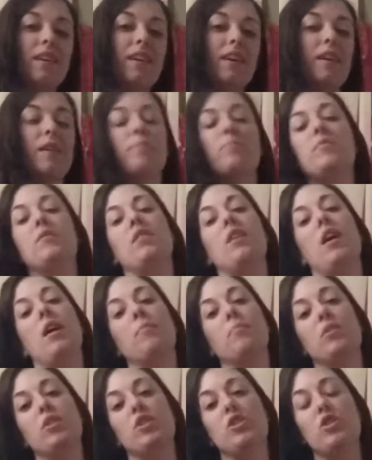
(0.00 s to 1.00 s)
I'm
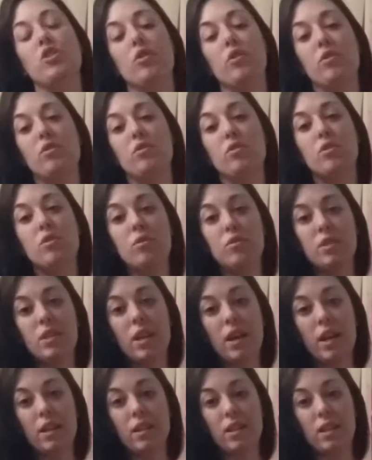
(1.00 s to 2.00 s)
going to show you two
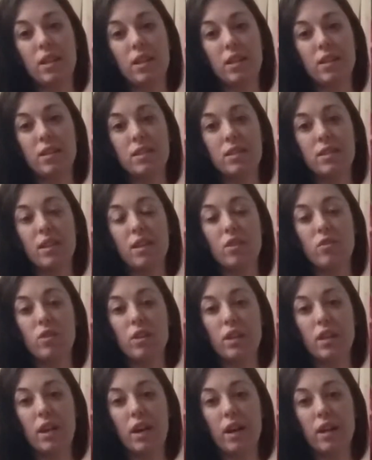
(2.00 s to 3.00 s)
techniques that you
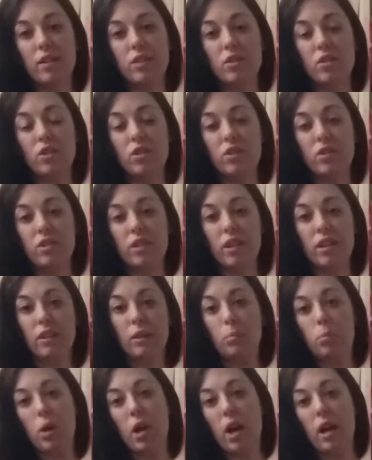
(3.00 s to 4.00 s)
can add to your
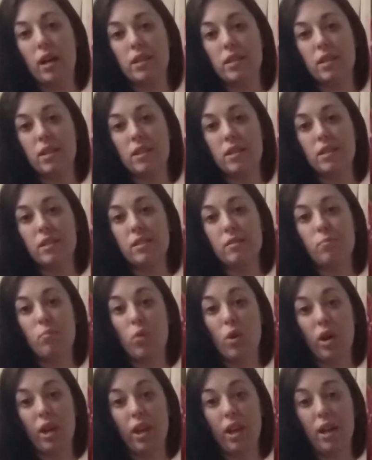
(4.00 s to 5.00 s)
daily practice,
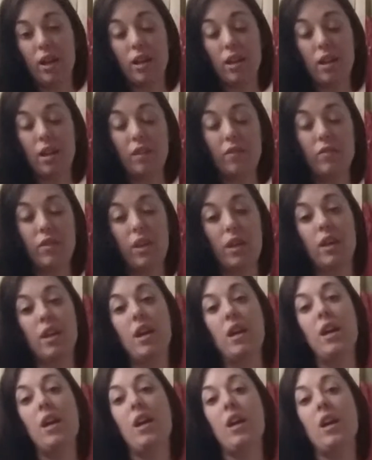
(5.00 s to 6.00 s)
morning and evening.
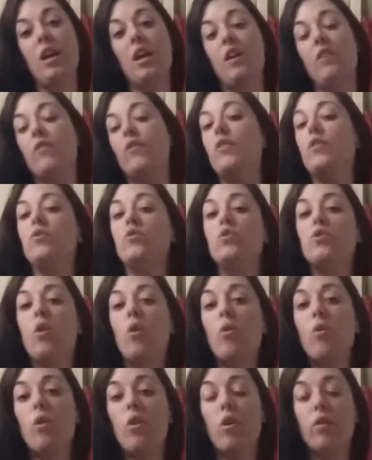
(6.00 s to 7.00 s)
If you
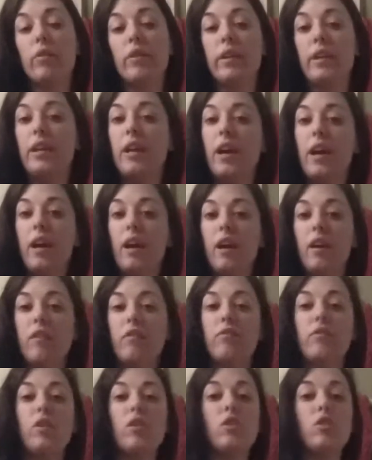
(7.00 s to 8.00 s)
don't already
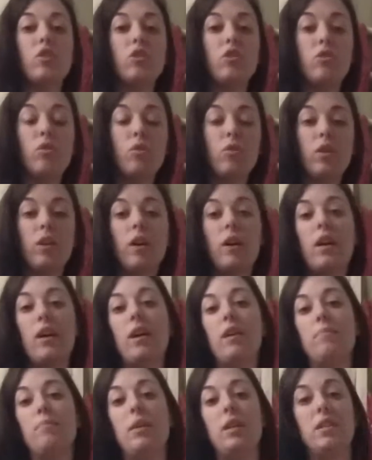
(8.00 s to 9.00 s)
have yoga
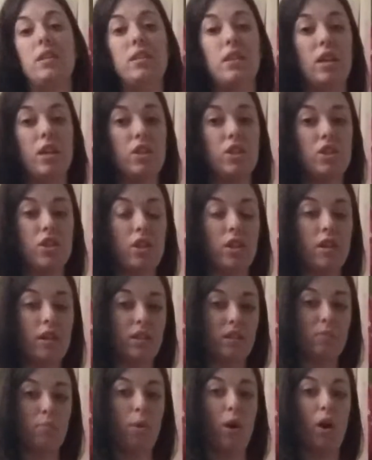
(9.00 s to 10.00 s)
and meditation
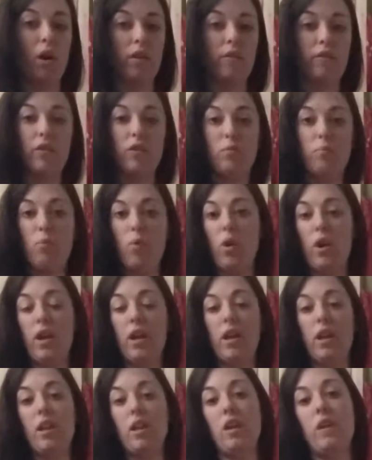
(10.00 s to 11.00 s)
as part of your
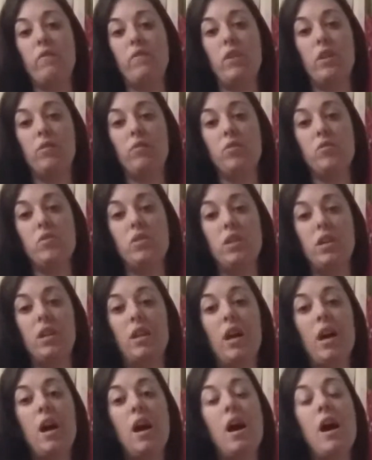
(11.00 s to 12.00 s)
morning and evening
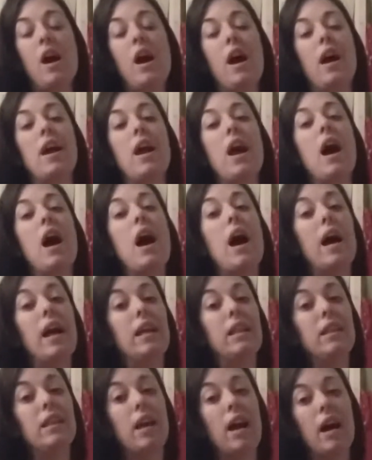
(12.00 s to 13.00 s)
routine, I
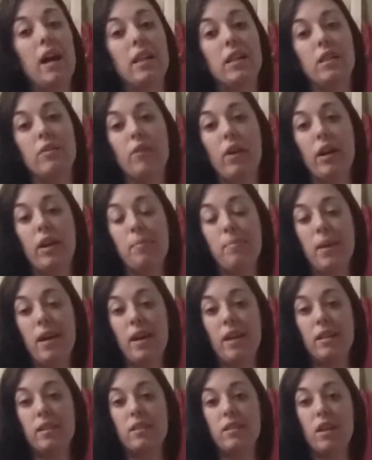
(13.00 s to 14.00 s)
highly
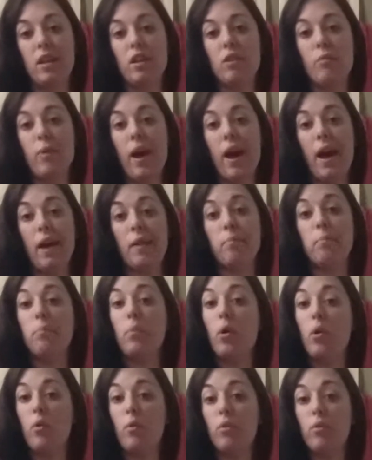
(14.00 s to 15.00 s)
recommend that you add
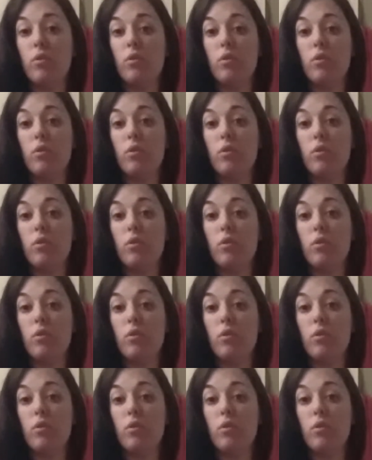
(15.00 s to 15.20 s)
both,